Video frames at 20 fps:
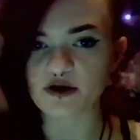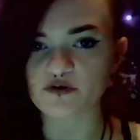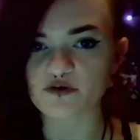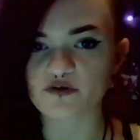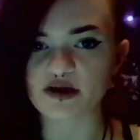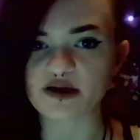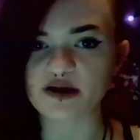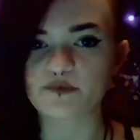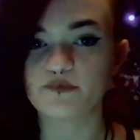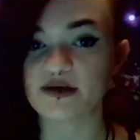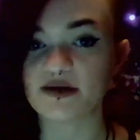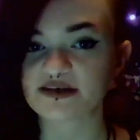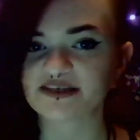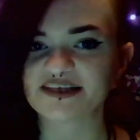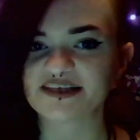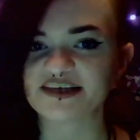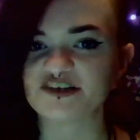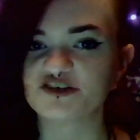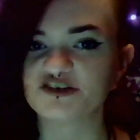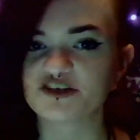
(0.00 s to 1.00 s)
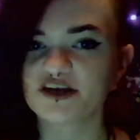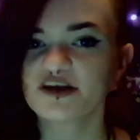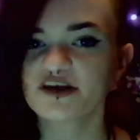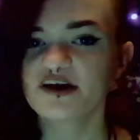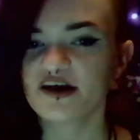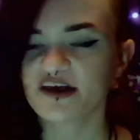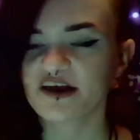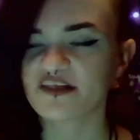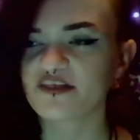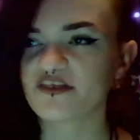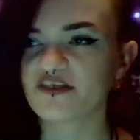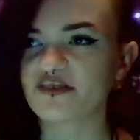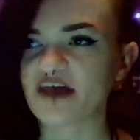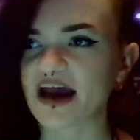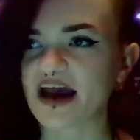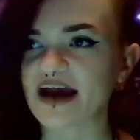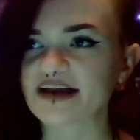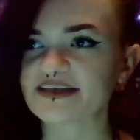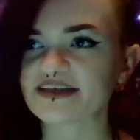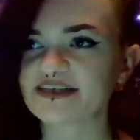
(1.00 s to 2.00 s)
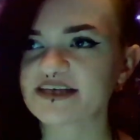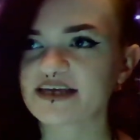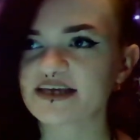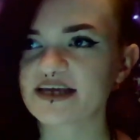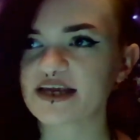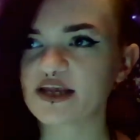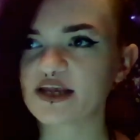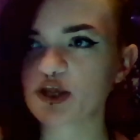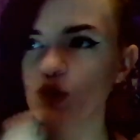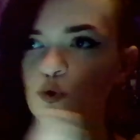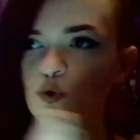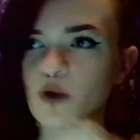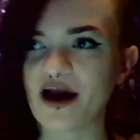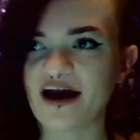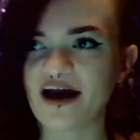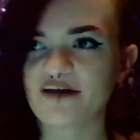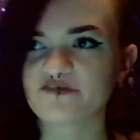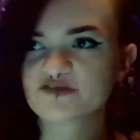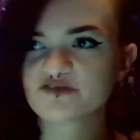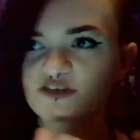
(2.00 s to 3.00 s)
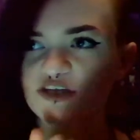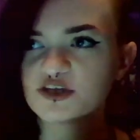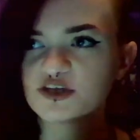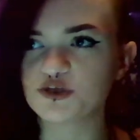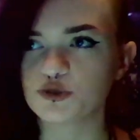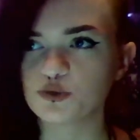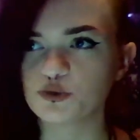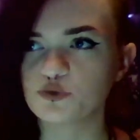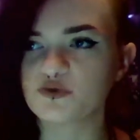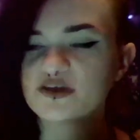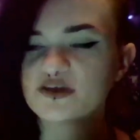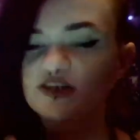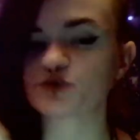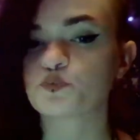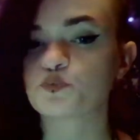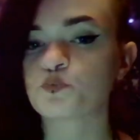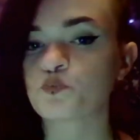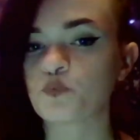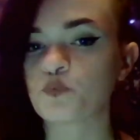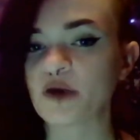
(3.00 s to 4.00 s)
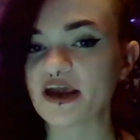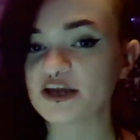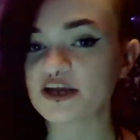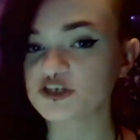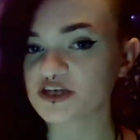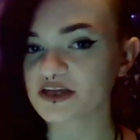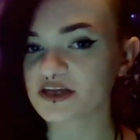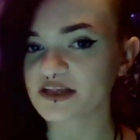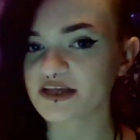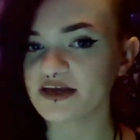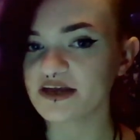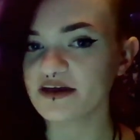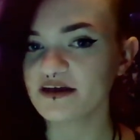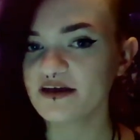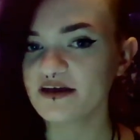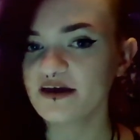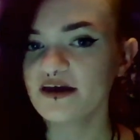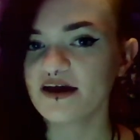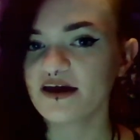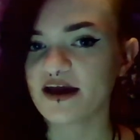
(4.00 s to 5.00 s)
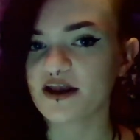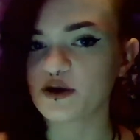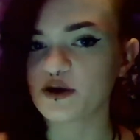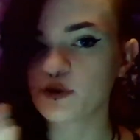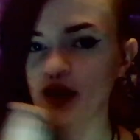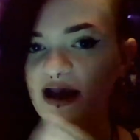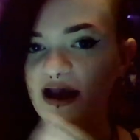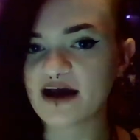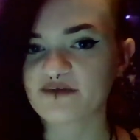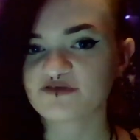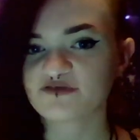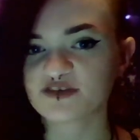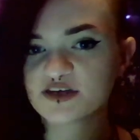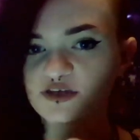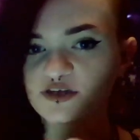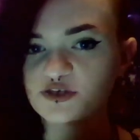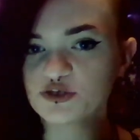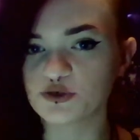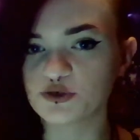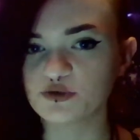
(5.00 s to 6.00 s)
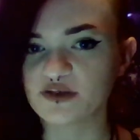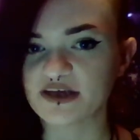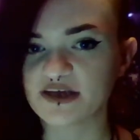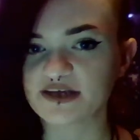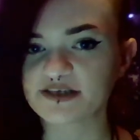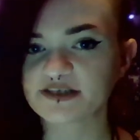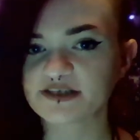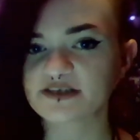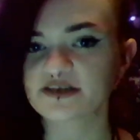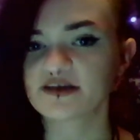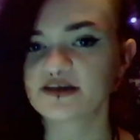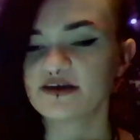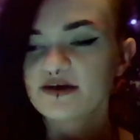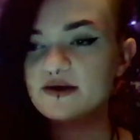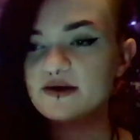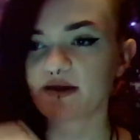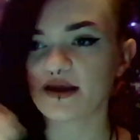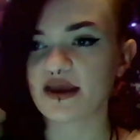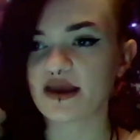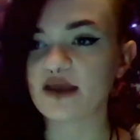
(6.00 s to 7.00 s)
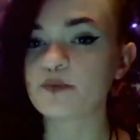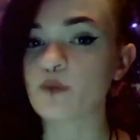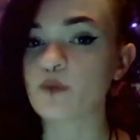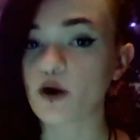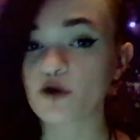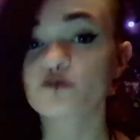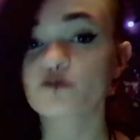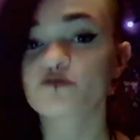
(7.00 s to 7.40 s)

bearing message that you have to do this patiently, and you have to do this in